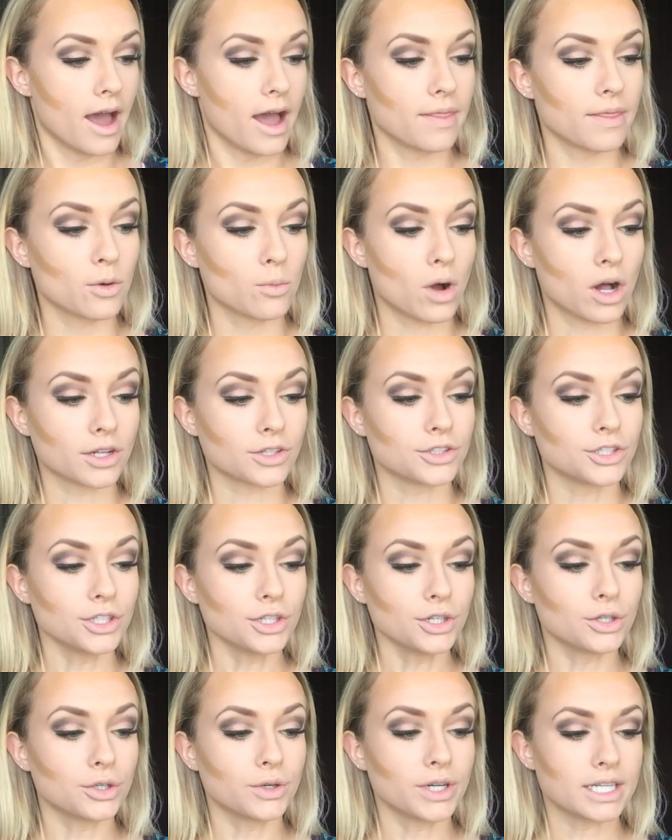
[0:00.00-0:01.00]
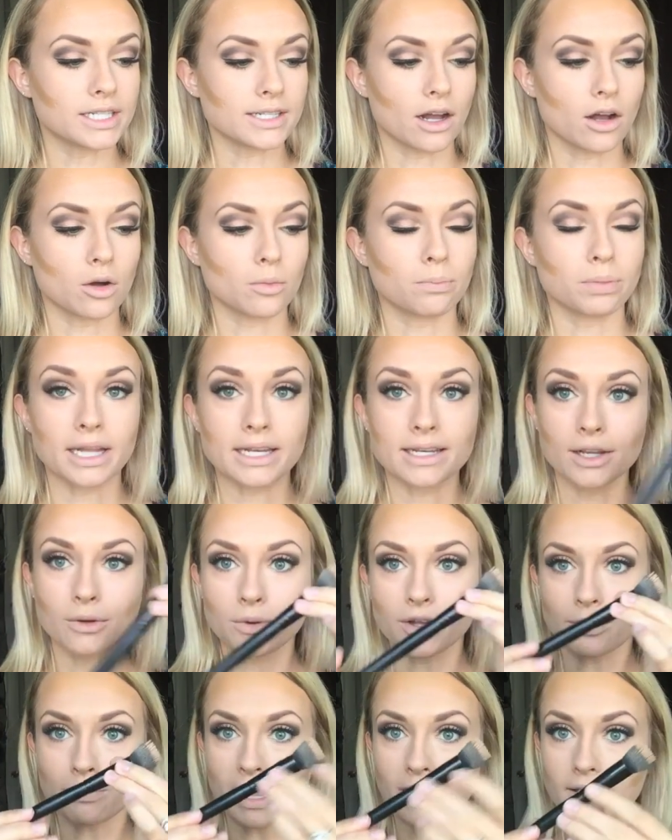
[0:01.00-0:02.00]
And then what I'll do is I'll blend it
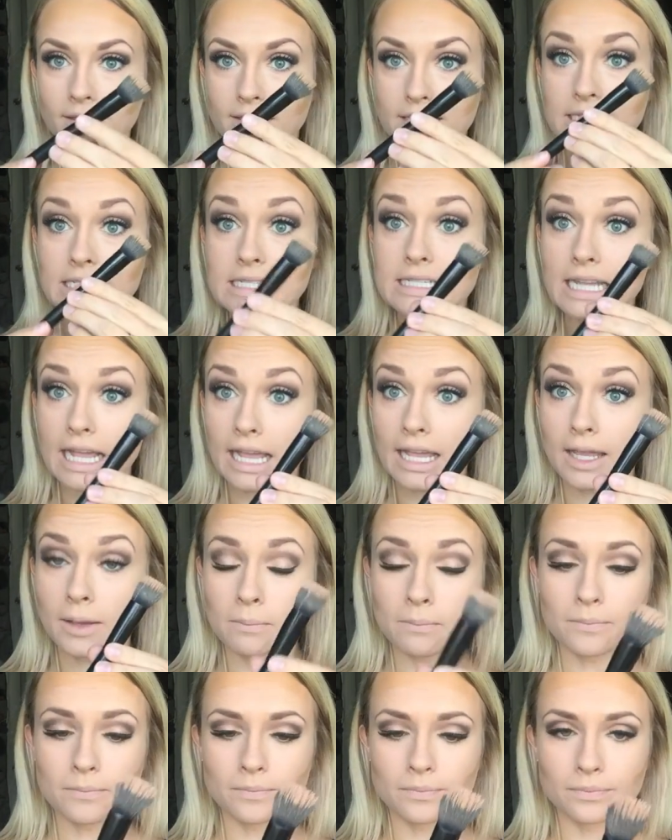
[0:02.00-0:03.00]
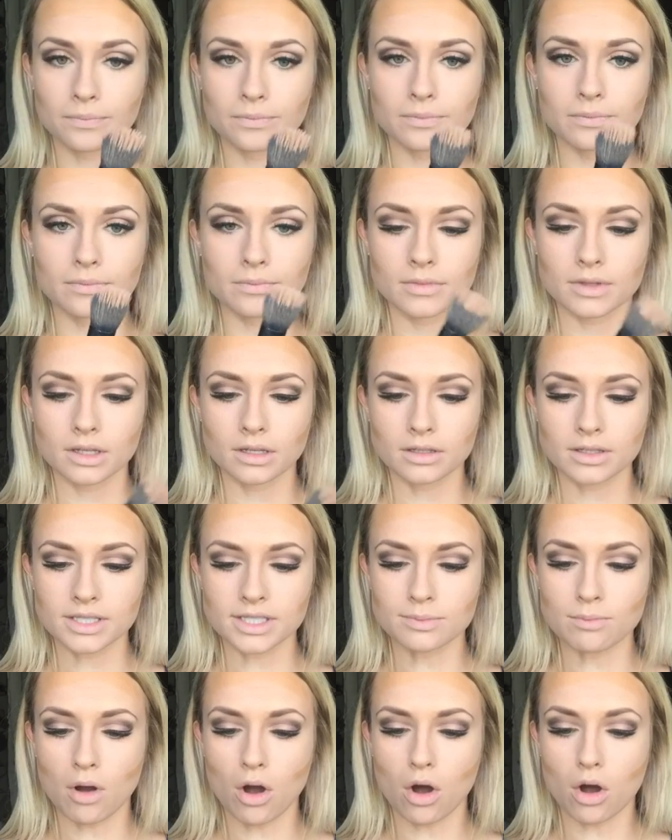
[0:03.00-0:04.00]
with the same
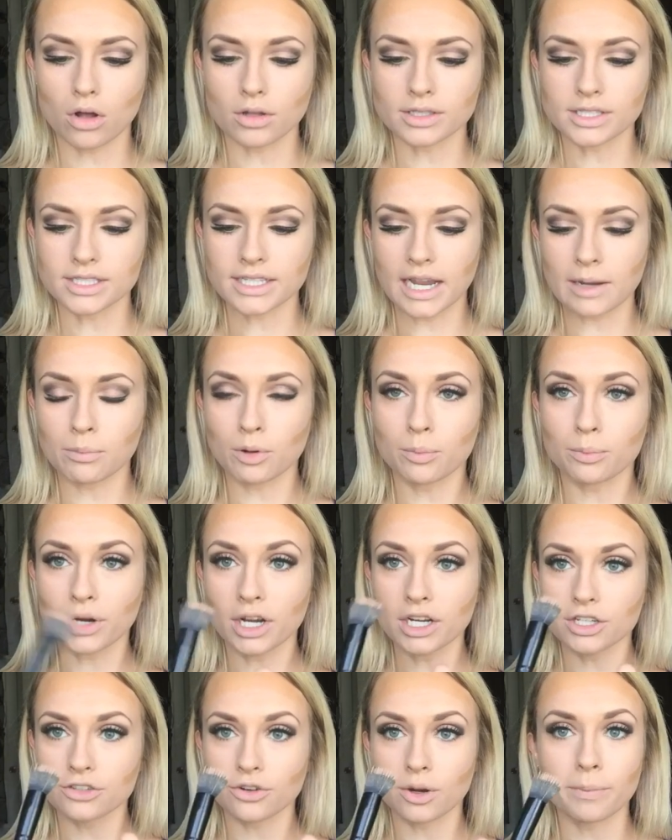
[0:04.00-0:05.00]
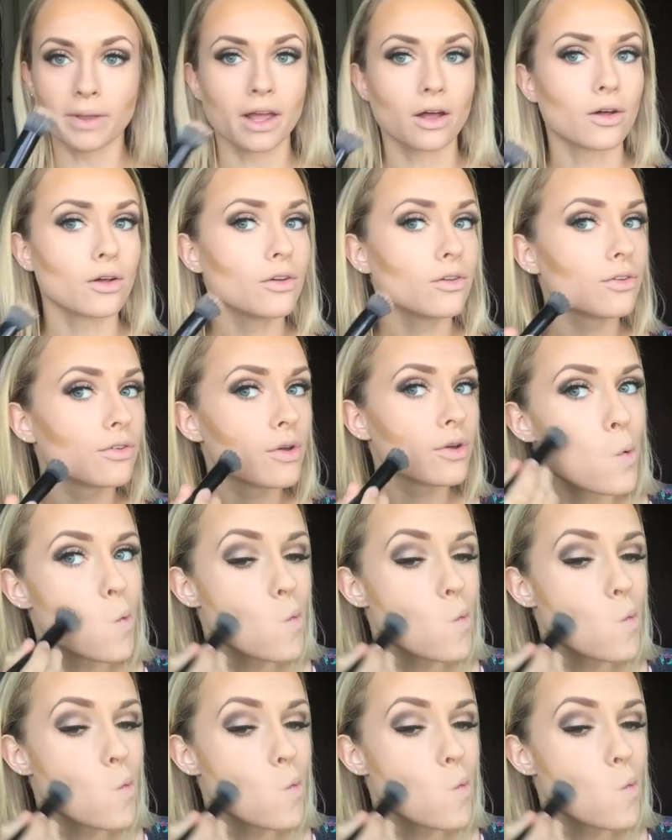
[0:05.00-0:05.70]
small Stipple brush from e.l.f.